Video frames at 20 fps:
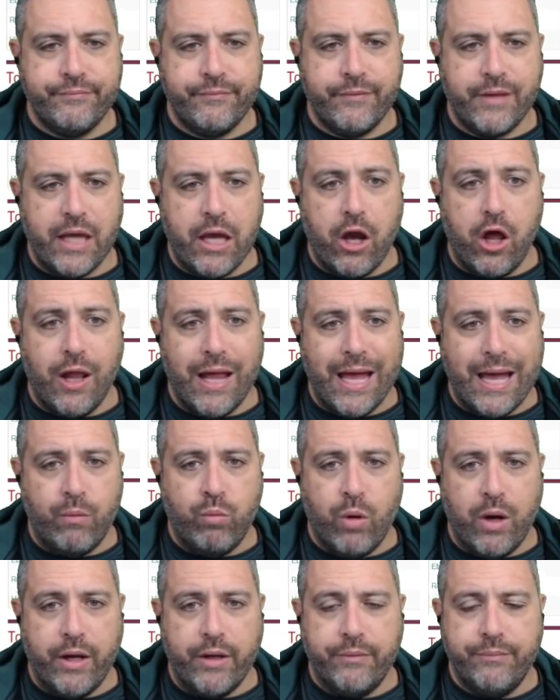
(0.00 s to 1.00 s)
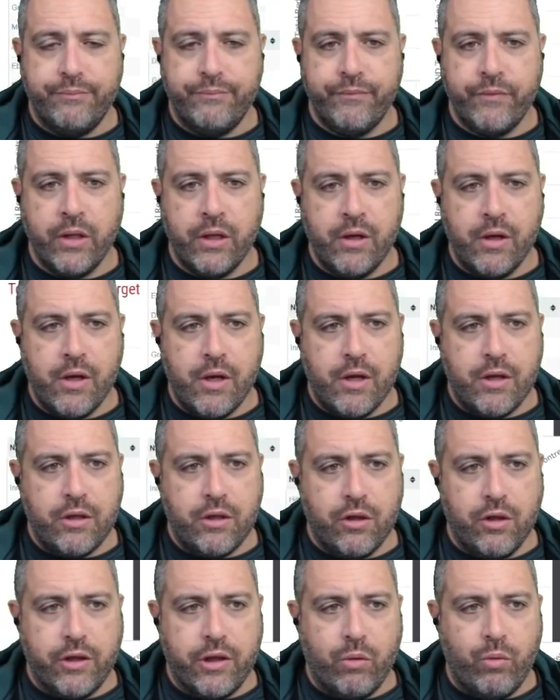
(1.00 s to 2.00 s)
They all had one.
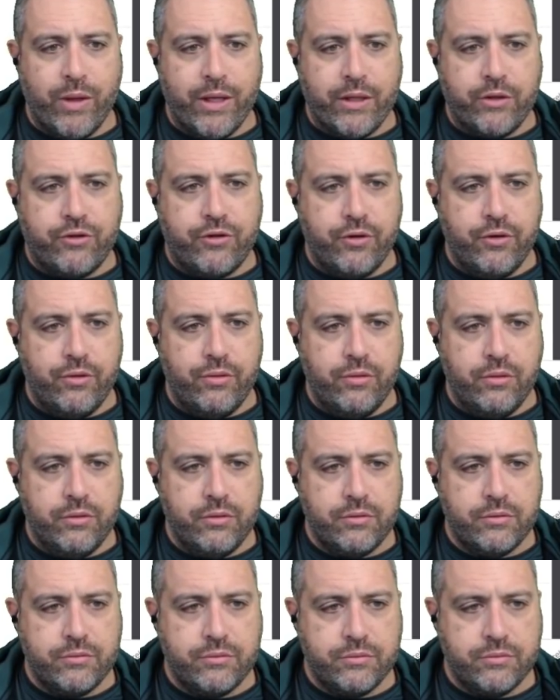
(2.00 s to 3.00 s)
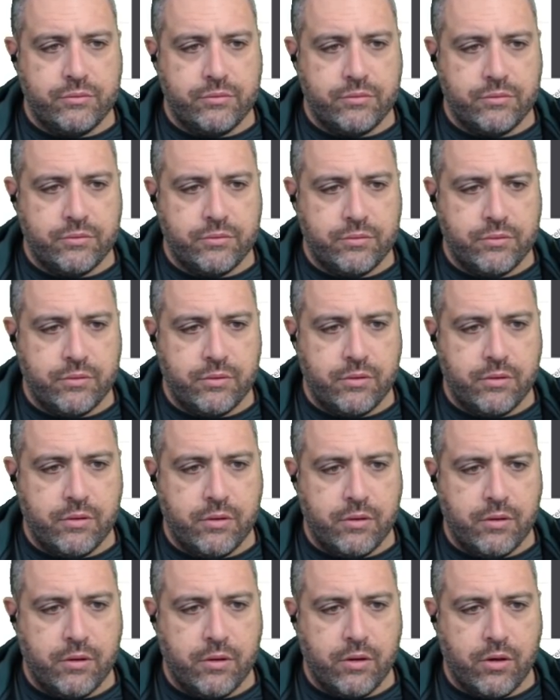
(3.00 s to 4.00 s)
You look at week 2,
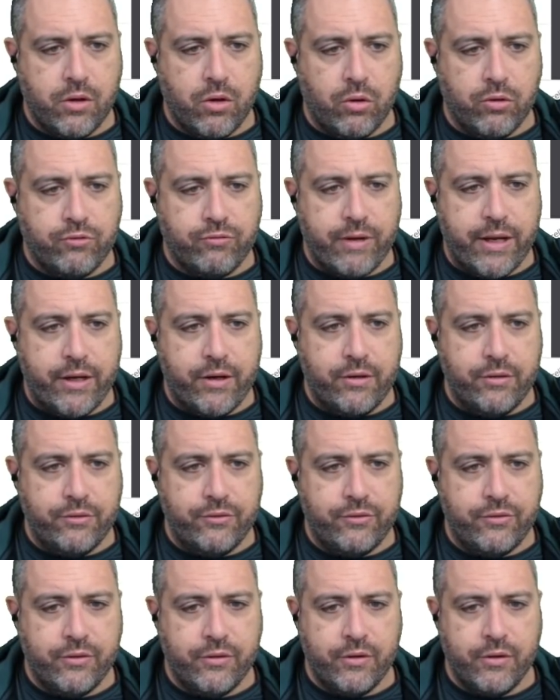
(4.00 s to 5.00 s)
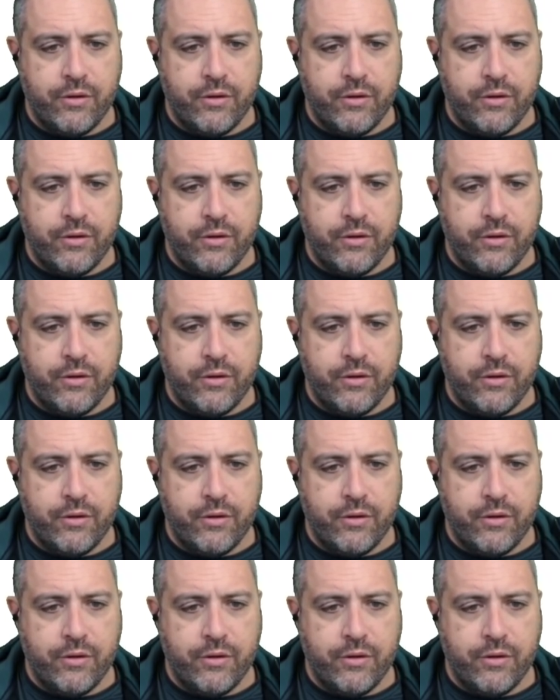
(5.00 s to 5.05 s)
Colts Raiders.